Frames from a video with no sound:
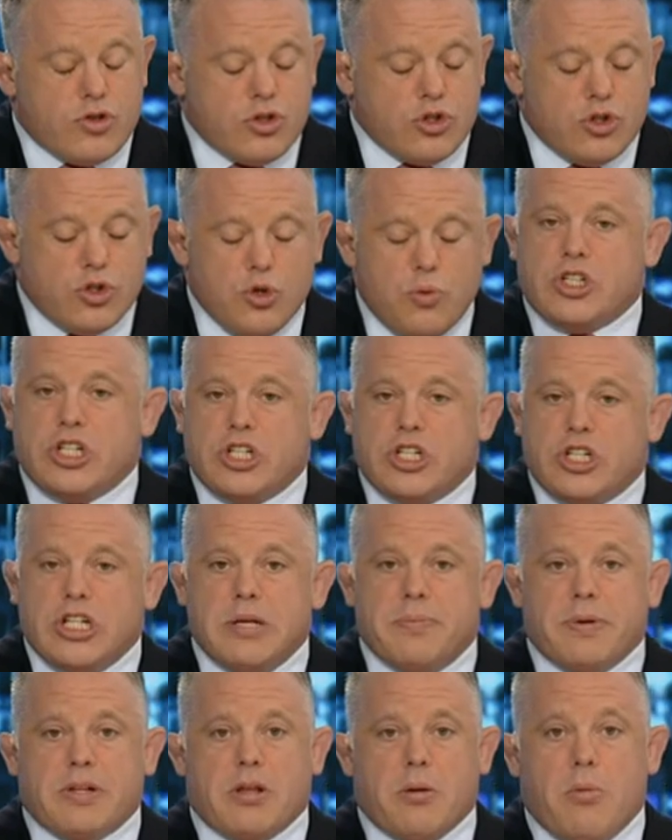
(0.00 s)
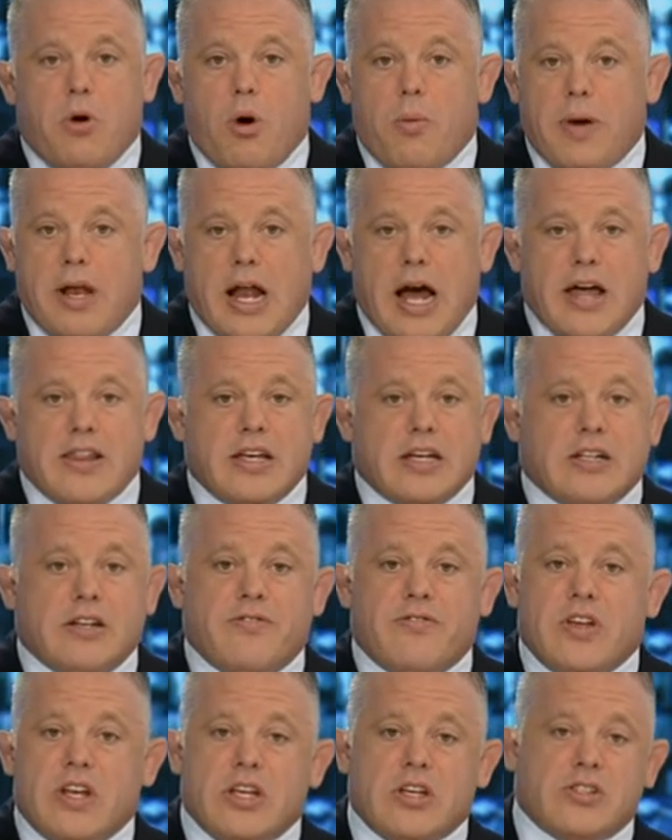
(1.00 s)
super cheap at the moment. I think
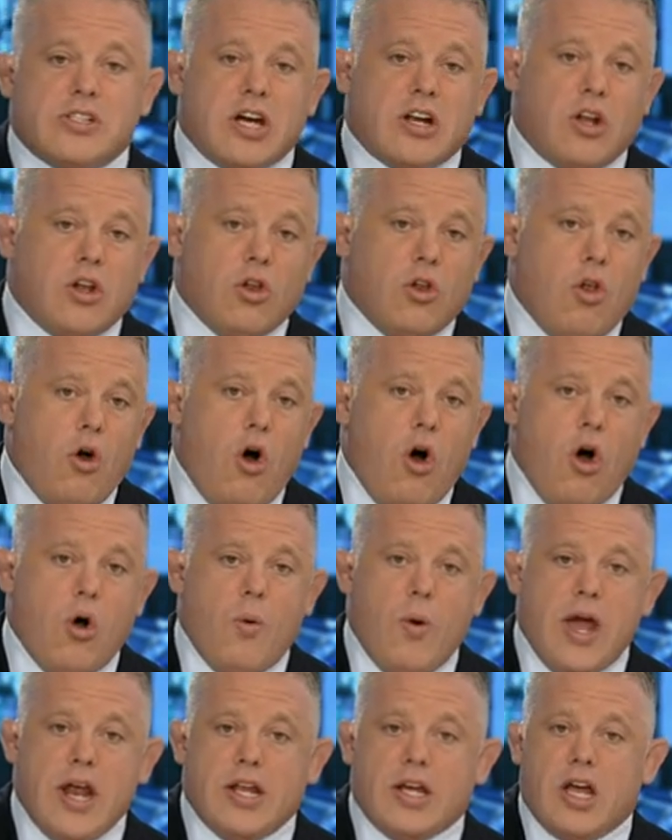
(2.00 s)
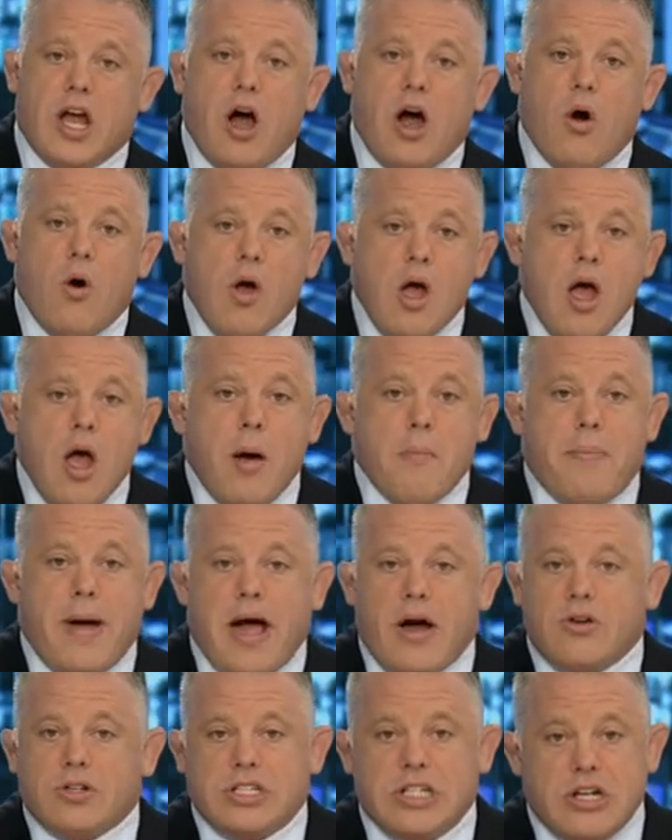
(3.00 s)
NVIDIA's got a long way to go.
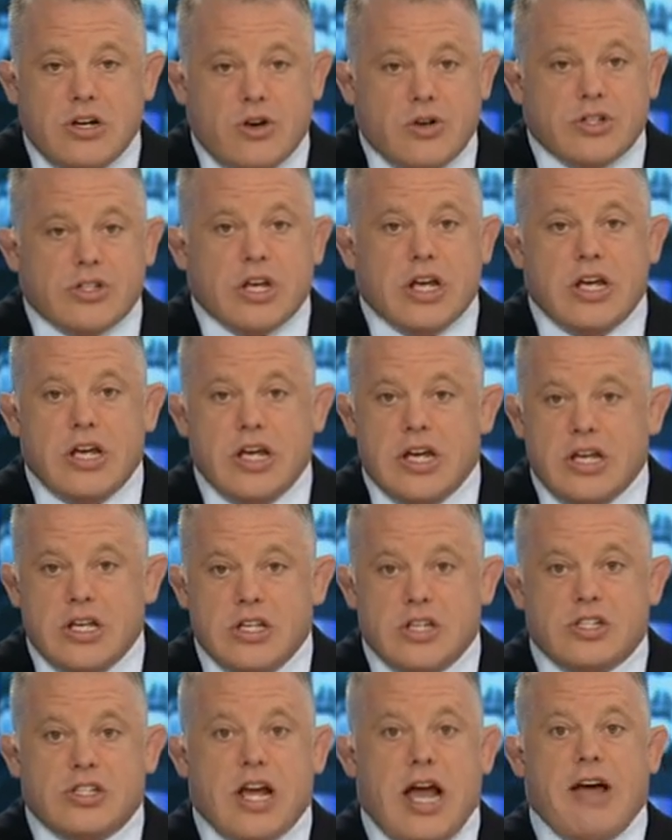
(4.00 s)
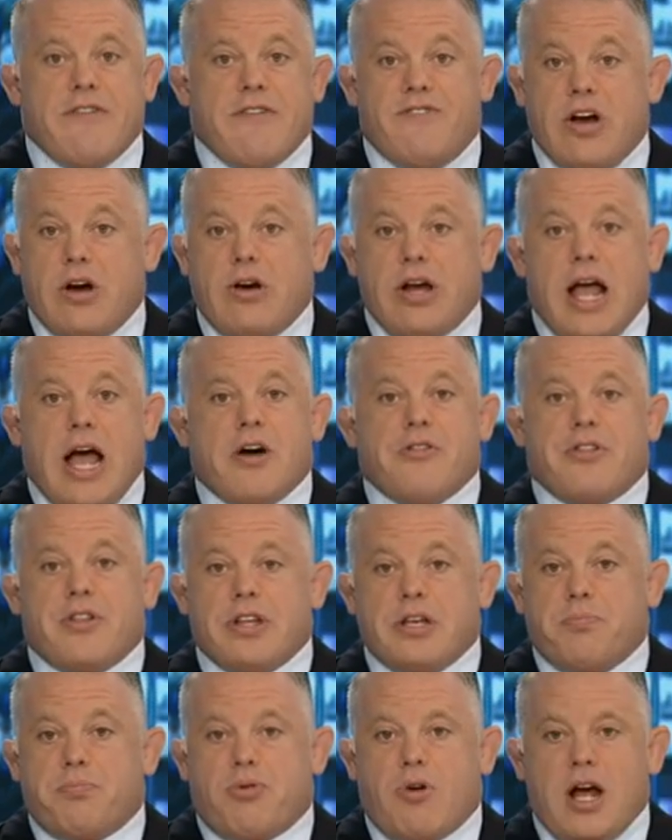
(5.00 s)
Palantir is very
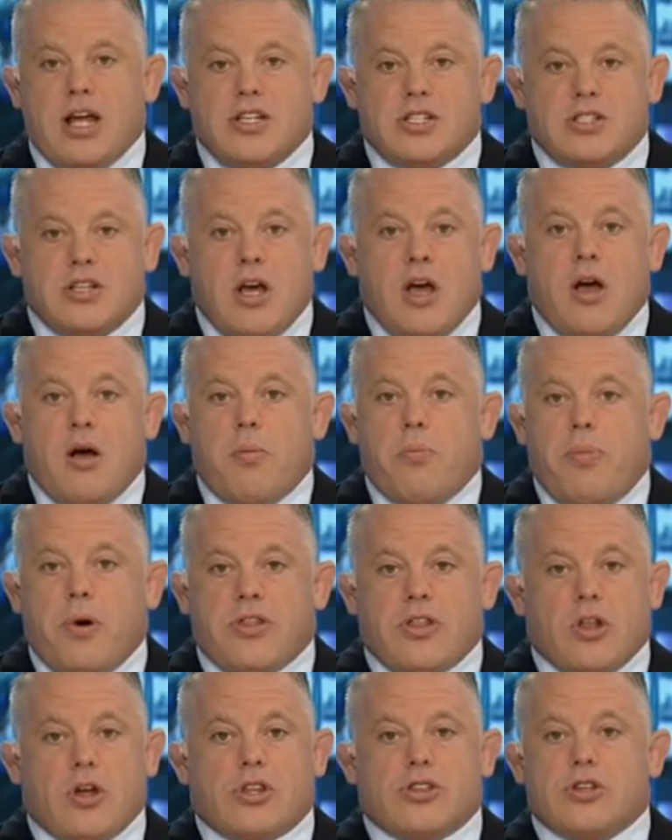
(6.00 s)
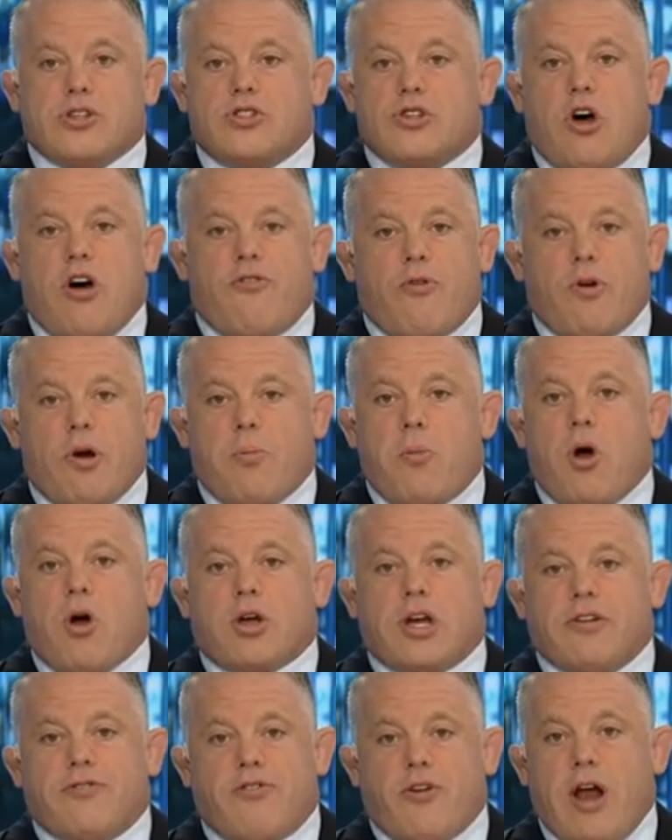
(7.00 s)
healthily priced, but look, the software
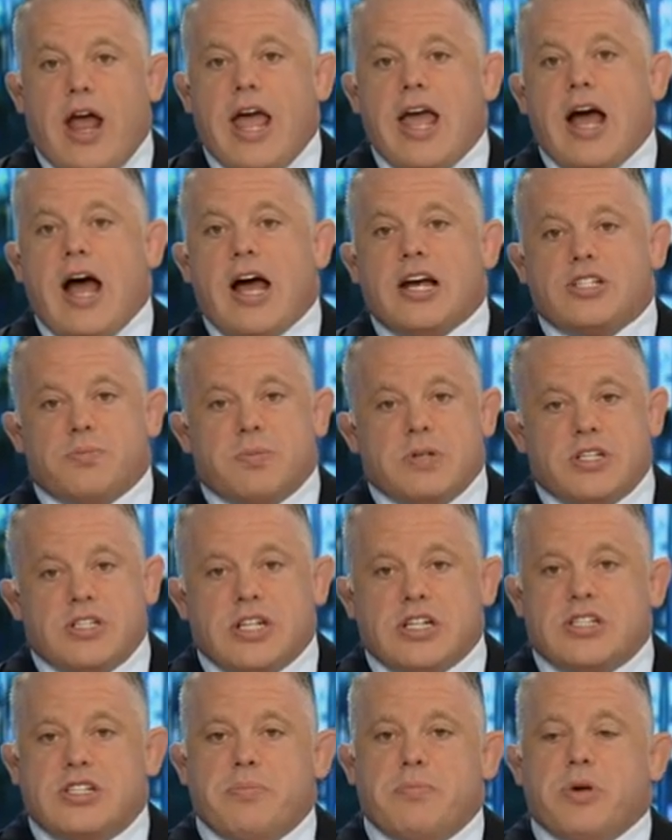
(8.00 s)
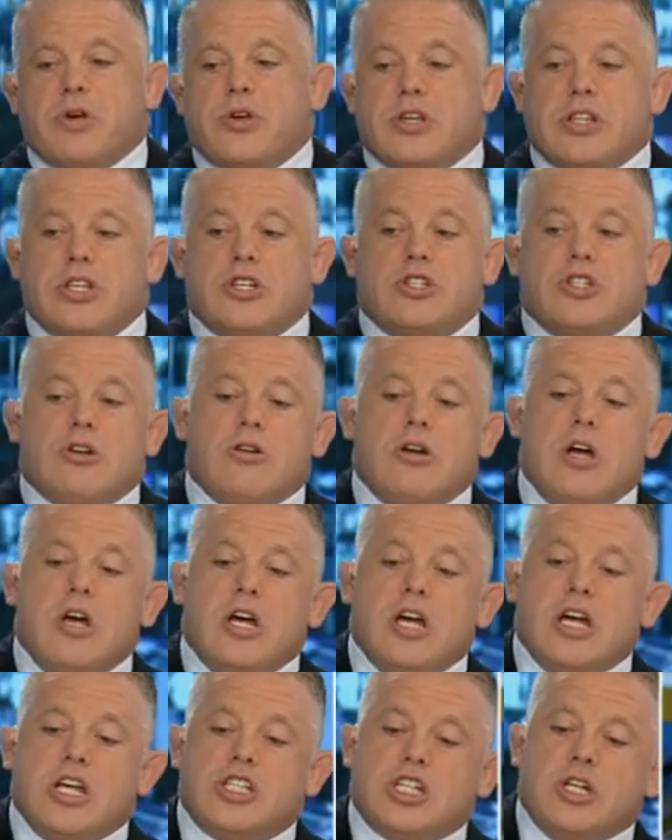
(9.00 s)
market for AI is going to be 60 billion this year.
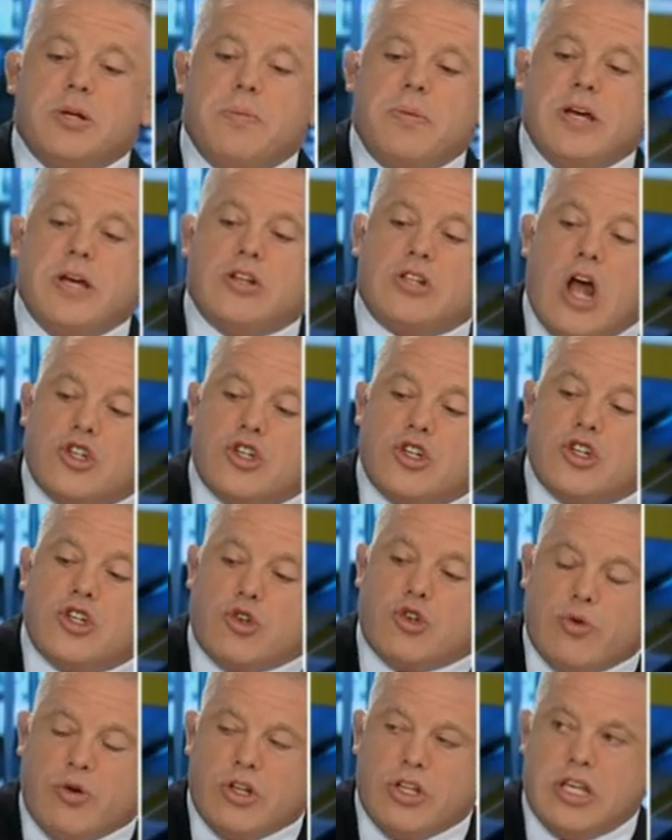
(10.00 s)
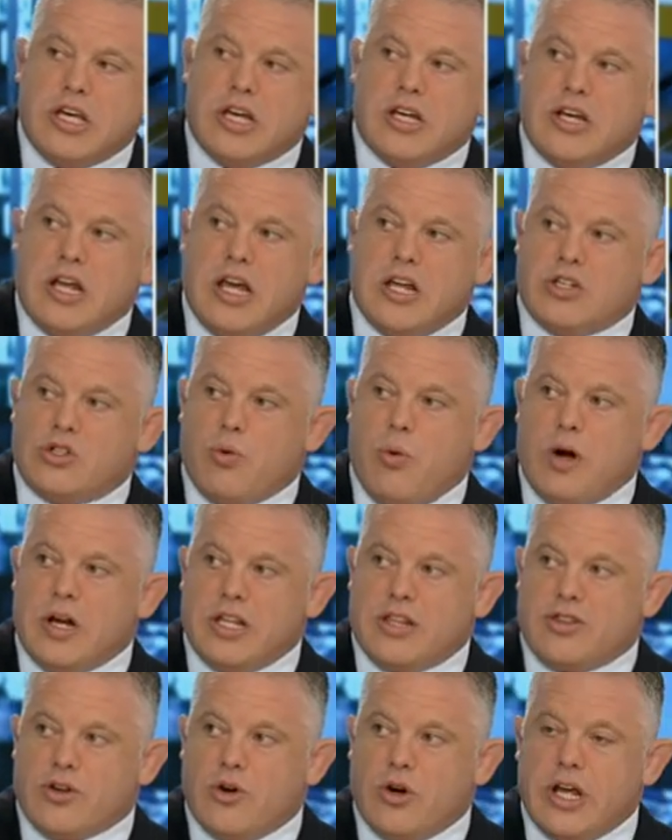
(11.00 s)
It's going to be a trillion in
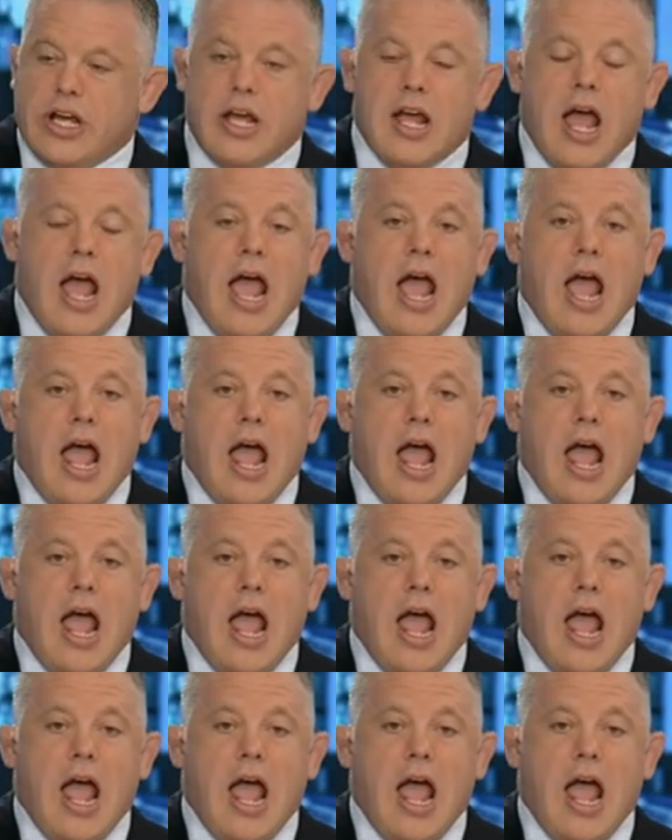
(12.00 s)
2030.